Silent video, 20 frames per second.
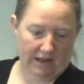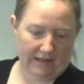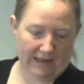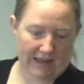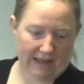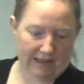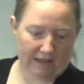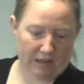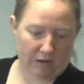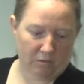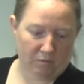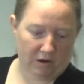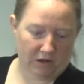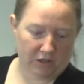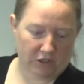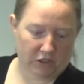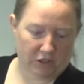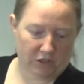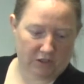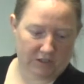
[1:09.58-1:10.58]
Now they
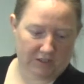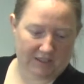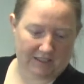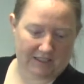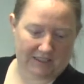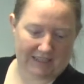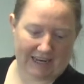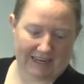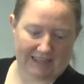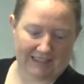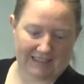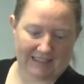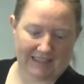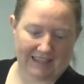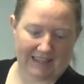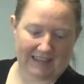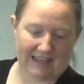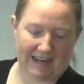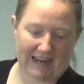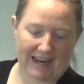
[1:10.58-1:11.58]
want you to state
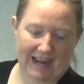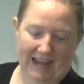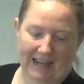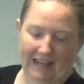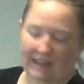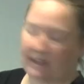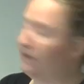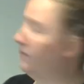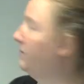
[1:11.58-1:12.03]
the length